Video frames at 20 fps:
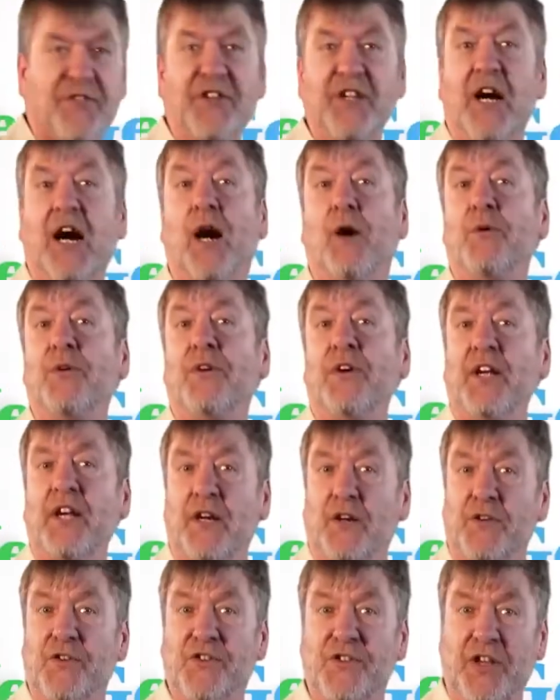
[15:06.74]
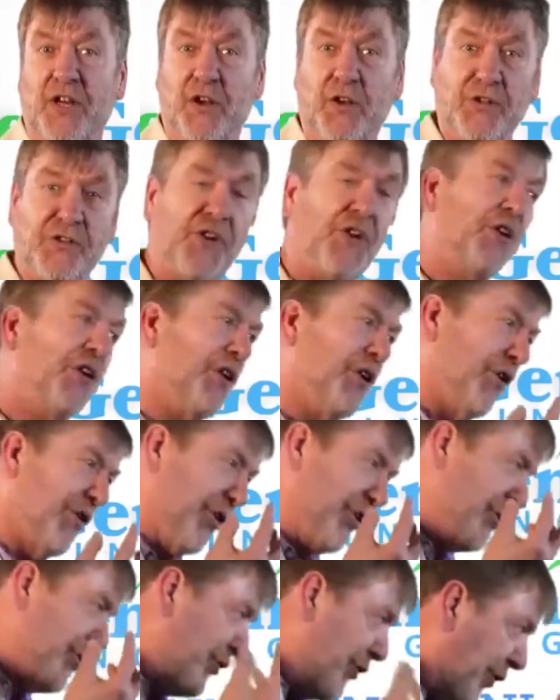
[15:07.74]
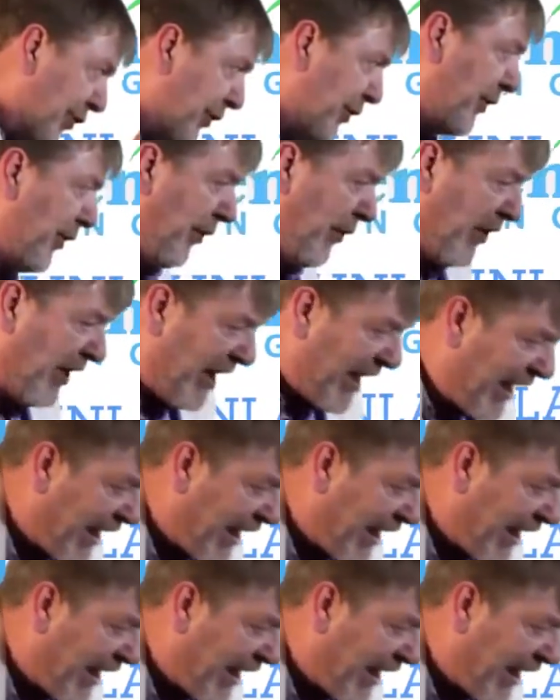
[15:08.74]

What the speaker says: of the outer hair cells, the neural